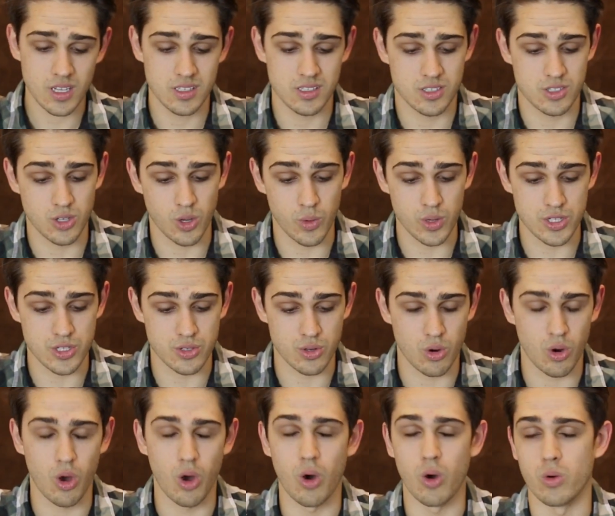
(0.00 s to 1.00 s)
so it's
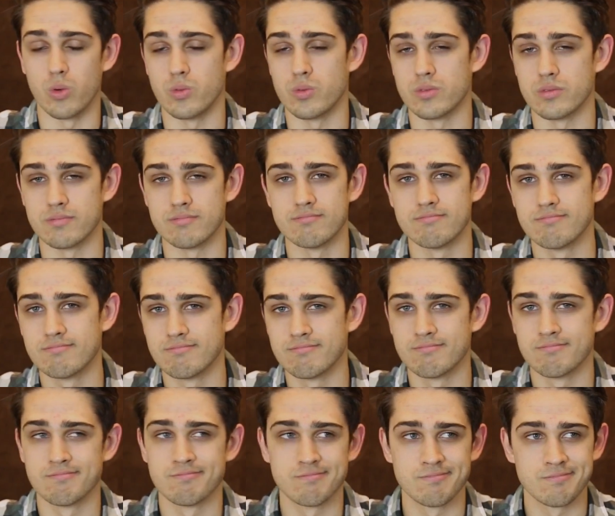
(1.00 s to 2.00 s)
their own
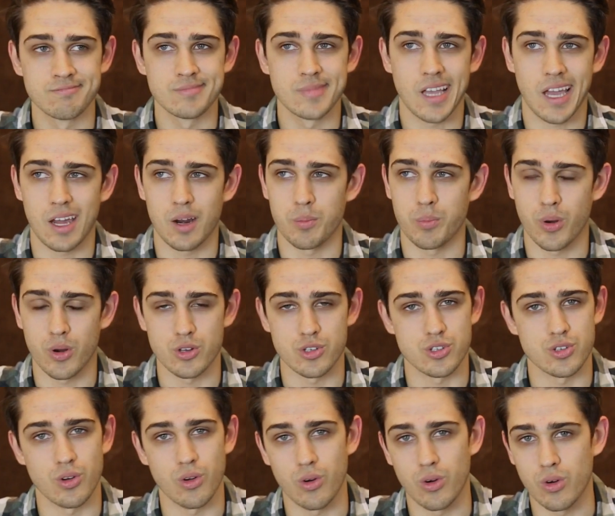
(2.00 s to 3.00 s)
kind of
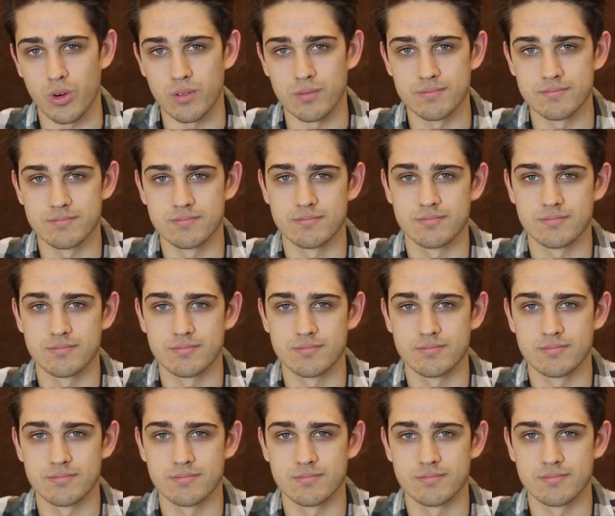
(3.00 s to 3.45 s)
personal